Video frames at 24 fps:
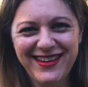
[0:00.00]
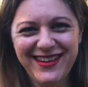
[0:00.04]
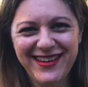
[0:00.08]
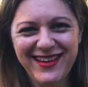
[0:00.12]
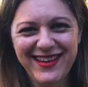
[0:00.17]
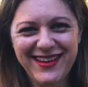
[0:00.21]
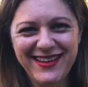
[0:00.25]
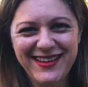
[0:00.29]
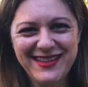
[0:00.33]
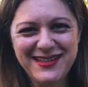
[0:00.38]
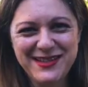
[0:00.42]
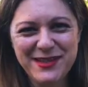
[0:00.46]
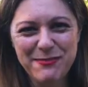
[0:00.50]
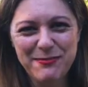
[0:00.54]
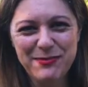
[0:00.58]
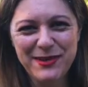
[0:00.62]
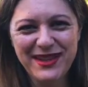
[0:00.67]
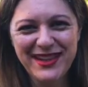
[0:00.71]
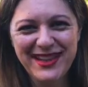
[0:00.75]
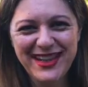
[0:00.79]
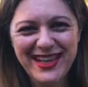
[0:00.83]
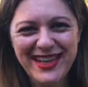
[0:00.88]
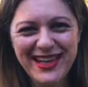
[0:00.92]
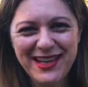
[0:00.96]
it is the
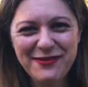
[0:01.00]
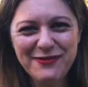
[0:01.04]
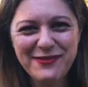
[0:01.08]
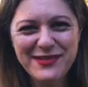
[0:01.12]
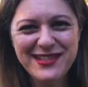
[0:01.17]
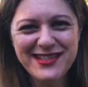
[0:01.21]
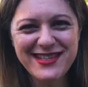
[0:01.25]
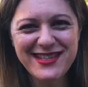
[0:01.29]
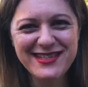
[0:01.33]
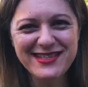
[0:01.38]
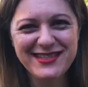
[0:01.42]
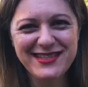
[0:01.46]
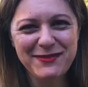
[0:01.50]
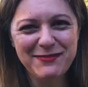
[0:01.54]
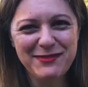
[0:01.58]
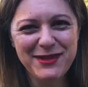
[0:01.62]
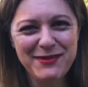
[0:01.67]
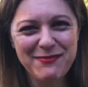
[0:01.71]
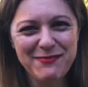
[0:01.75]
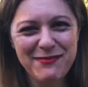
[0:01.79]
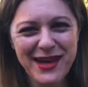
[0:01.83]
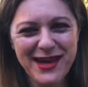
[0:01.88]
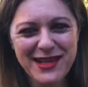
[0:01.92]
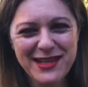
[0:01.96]
belief system
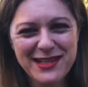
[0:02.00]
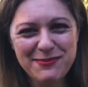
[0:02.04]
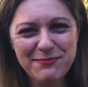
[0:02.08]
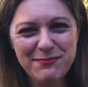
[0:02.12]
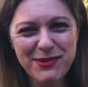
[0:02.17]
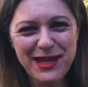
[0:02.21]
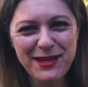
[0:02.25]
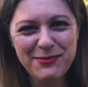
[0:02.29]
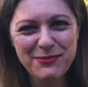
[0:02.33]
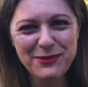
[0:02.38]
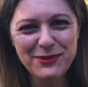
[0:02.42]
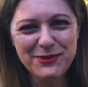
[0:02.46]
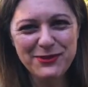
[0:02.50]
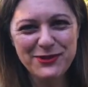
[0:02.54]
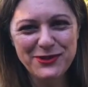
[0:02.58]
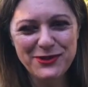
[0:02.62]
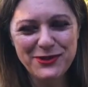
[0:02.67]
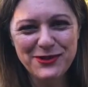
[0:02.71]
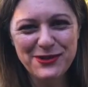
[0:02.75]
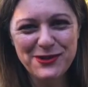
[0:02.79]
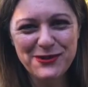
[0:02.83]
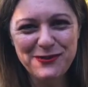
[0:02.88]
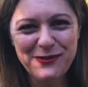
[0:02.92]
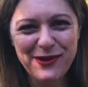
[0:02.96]
that makes people
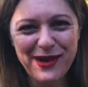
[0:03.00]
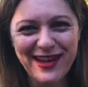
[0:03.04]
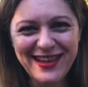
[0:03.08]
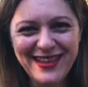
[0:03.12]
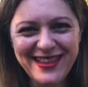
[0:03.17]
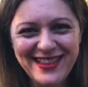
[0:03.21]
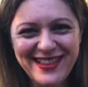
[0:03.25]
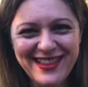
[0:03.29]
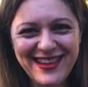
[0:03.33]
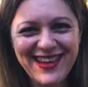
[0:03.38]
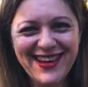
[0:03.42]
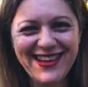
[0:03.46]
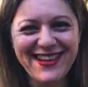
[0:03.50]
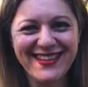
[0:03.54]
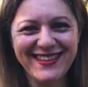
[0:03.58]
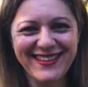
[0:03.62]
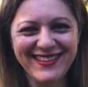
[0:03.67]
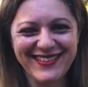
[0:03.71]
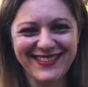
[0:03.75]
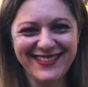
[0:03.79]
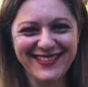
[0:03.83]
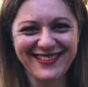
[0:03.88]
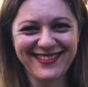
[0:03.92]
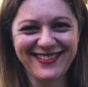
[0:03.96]
do the right thing.
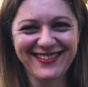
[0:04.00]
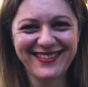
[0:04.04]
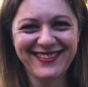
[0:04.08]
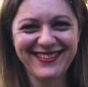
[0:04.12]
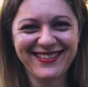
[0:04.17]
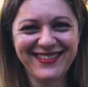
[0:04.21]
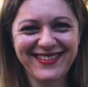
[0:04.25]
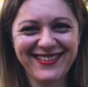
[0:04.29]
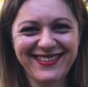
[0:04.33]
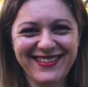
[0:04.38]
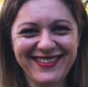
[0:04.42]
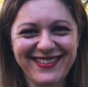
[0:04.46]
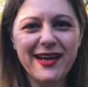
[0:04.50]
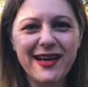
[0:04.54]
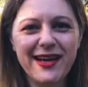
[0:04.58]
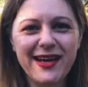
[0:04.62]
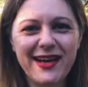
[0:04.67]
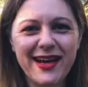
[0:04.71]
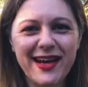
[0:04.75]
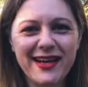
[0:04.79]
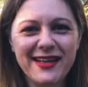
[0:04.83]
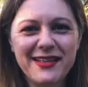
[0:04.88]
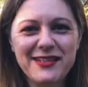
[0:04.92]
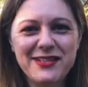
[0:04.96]

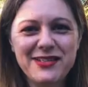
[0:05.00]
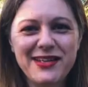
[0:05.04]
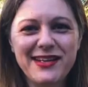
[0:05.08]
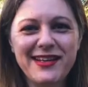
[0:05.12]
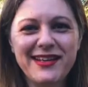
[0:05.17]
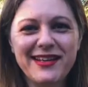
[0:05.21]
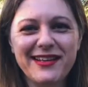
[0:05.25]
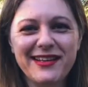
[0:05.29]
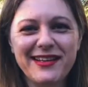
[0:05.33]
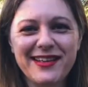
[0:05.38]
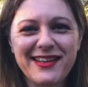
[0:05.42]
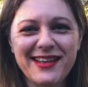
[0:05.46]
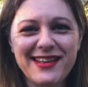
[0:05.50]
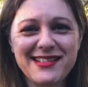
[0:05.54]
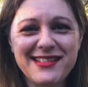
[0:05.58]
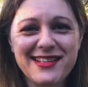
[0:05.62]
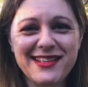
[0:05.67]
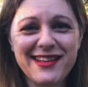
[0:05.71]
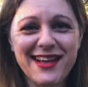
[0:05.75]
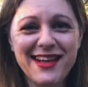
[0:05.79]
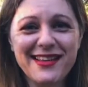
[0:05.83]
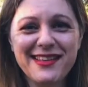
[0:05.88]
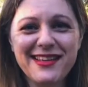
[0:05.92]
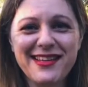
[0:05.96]
Energy healing is
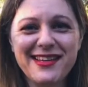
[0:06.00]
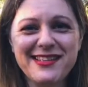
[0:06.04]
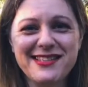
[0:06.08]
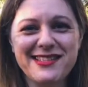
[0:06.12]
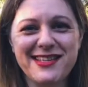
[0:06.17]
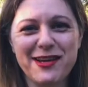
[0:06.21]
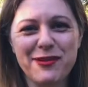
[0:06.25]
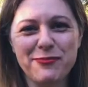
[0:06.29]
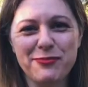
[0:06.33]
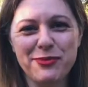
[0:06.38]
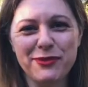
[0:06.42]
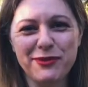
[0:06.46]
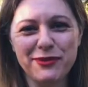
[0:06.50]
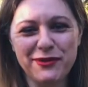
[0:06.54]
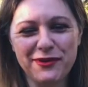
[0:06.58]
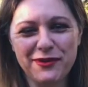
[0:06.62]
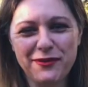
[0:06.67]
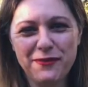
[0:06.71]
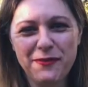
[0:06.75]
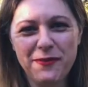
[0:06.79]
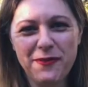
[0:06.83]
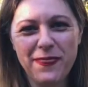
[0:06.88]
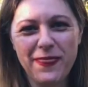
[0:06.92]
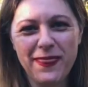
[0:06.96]
another example.
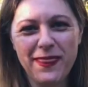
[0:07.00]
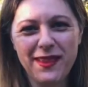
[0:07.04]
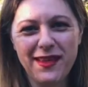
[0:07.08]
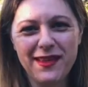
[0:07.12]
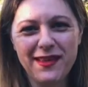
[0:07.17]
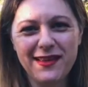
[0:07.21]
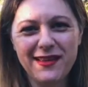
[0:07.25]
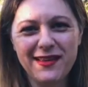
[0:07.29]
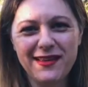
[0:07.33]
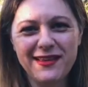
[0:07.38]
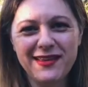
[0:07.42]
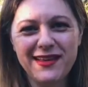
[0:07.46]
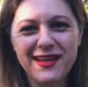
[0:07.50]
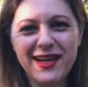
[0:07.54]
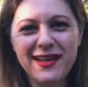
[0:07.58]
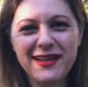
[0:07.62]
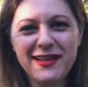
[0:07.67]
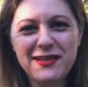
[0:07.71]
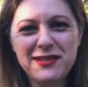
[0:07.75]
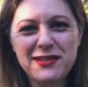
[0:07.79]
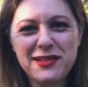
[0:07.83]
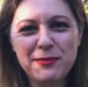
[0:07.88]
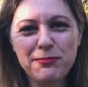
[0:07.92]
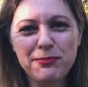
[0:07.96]
The
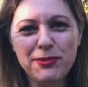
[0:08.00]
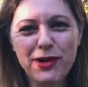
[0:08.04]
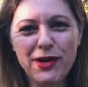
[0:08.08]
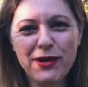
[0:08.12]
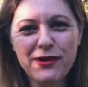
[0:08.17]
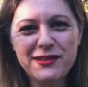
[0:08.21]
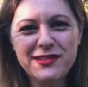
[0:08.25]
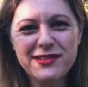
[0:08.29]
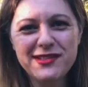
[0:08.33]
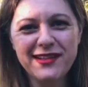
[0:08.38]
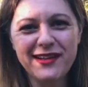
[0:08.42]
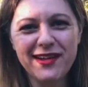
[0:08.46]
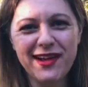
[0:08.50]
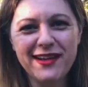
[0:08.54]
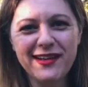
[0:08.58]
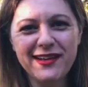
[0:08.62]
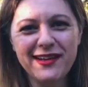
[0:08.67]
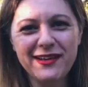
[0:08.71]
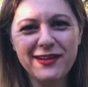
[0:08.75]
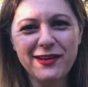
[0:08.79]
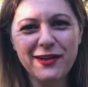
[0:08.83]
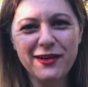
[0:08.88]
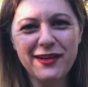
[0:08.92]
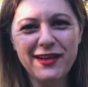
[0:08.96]
energy blocks that I
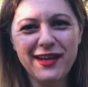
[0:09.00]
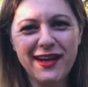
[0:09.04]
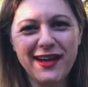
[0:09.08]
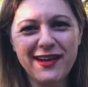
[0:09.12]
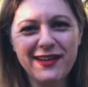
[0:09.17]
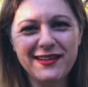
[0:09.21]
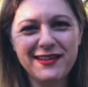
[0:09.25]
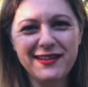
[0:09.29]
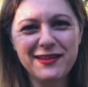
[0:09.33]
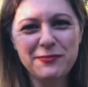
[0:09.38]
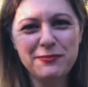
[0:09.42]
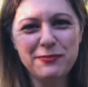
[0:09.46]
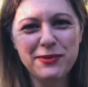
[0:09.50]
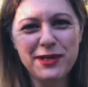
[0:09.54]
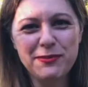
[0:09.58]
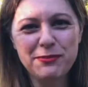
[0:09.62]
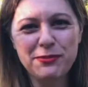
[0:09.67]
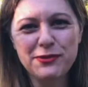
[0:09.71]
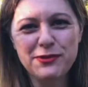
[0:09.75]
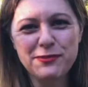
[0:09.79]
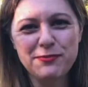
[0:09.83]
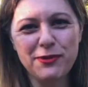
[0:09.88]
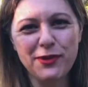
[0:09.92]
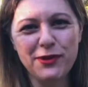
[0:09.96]
can locate in
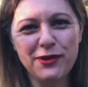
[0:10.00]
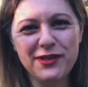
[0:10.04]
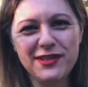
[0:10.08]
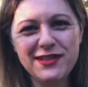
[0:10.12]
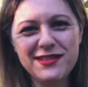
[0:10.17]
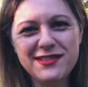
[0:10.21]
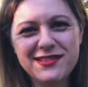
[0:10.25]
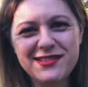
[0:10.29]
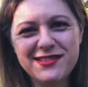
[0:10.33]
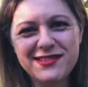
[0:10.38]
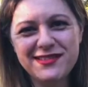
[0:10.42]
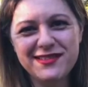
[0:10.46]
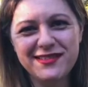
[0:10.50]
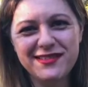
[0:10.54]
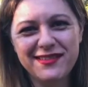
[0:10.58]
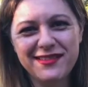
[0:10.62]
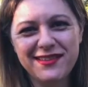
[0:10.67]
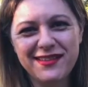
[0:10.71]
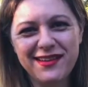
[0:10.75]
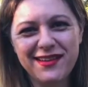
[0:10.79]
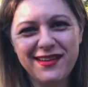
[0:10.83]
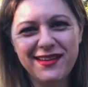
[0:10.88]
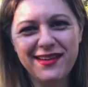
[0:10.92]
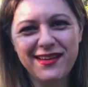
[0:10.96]
people's bodies
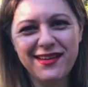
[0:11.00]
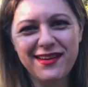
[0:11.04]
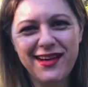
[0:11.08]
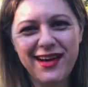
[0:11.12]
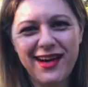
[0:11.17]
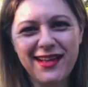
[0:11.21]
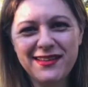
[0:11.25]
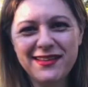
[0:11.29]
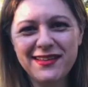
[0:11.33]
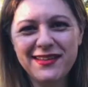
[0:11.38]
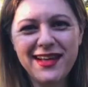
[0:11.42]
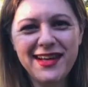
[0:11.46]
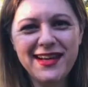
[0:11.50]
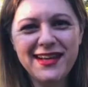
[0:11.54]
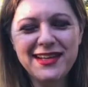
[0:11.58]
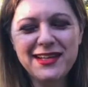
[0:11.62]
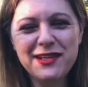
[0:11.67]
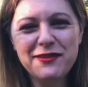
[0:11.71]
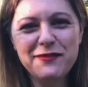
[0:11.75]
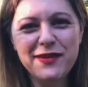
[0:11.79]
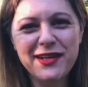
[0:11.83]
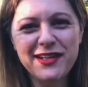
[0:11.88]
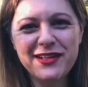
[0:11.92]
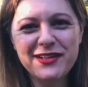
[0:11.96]
and the
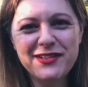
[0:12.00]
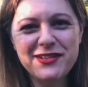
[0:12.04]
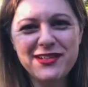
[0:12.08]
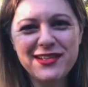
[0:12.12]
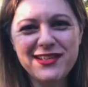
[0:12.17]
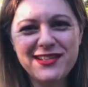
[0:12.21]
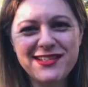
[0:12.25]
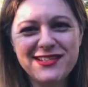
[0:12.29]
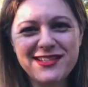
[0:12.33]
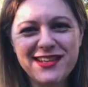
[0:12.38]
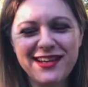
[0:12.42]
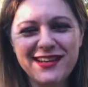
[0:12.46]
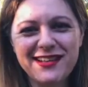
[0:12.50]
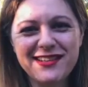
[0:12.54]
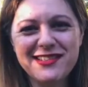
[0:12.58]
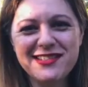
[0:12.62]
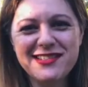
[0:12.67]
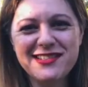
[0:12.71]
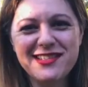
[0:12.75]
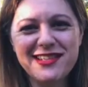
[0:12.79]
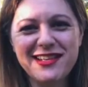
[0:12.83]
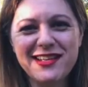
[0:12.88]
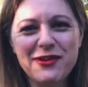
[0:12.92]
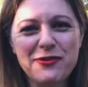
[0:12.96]
negative energies I can
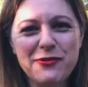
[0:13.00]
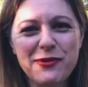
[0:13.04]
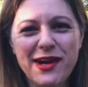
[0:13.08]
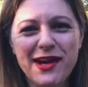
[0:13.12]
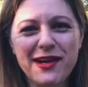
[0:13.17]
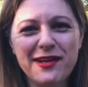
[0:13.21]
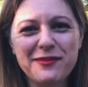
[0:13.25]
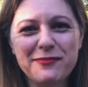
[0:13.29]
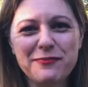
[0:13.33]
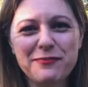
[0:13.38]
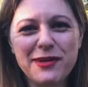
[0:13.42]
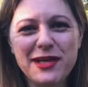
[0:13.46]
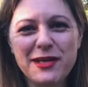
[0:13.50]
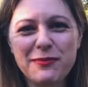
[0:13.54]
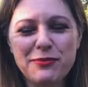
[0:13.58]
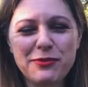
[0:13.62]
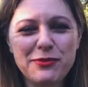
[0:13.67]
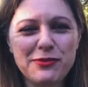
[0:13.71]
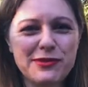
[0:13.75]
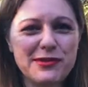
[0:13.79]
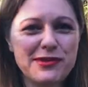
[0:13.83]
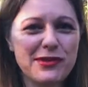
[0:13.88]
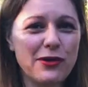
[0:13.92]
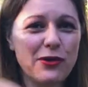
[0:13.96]
see around
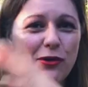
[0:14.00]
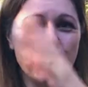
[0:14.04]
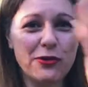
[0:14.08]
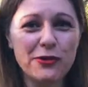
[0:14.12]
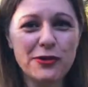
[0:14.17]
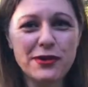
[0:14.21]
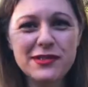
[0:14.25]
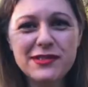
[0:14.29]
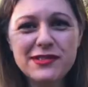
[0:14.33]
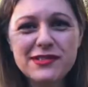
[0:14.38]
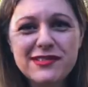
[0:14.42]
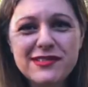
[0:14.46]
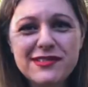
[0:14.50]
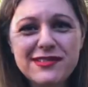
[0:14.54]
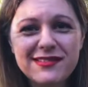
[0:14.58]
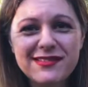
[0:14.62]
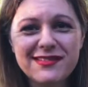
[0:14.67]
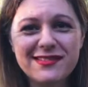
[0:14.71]
people's auras